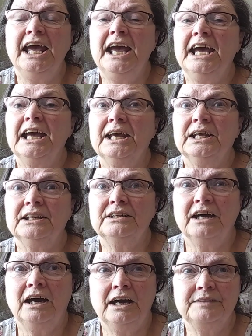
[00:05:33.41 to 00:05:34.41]
And
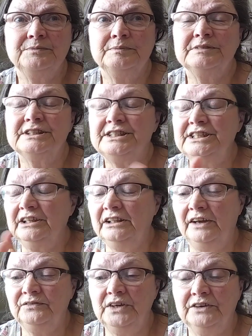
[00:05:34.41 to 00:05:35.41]
I still
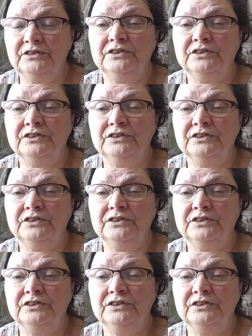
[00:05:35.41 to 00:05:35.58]
have never